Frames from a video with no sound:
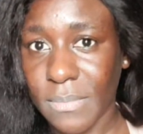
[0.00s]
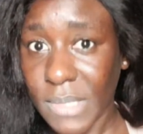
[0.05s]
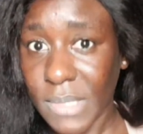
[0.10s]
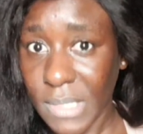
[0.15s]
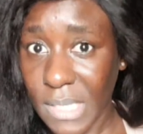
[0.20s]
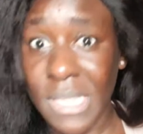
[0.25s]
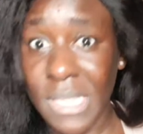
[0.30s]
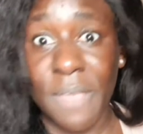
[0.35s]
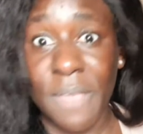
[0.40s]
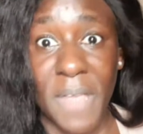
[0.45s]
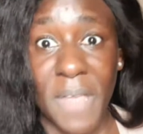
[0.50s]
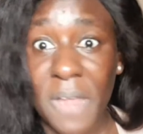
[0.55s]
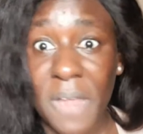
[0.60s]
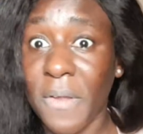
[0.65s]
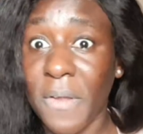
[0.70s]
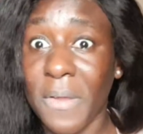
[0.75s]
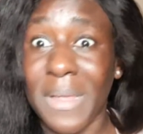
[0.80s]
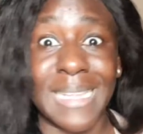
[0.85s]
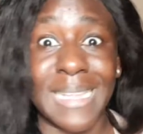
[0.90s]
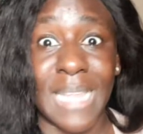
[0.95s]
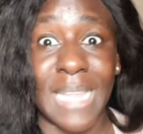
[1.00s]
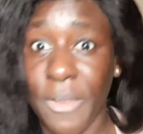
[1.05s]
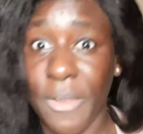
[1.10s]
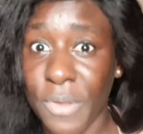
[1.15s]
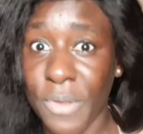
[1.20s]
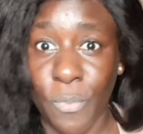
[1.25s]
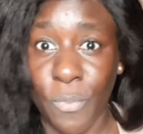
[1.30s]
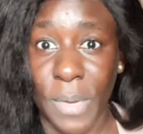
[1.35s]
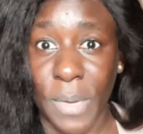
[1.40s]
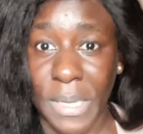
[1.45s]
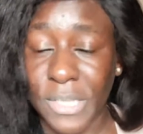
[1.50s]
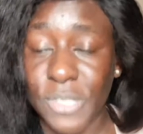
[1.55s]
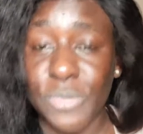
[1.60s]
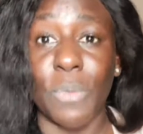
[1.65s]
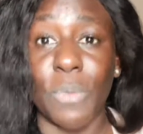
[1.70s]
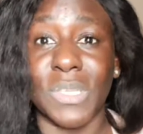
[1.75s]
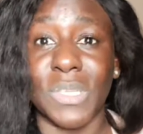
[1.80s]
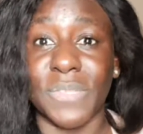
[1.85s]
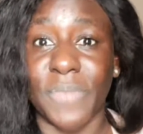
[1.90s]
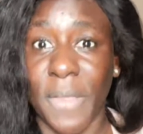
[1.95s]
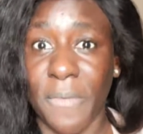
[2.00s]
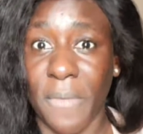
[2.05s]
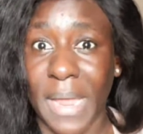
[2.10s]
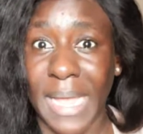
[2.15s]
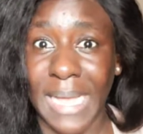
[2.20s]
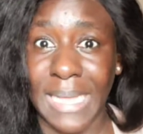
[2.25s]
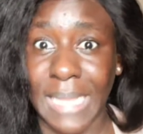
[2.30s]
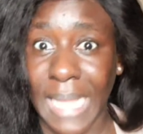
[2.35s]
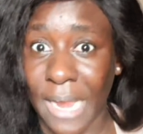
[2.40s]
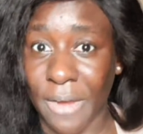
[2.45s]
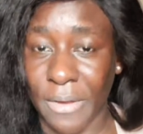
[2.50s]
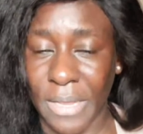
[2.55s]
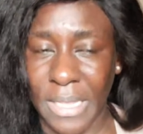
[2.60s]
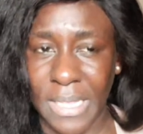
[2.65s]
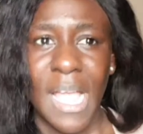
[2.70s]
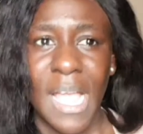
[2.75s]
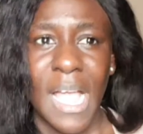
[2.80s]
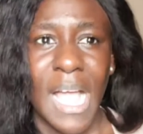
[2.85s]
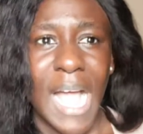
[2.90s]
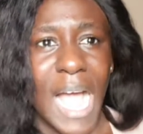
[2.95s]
in a very, very glaring way. This one was very, very glaring.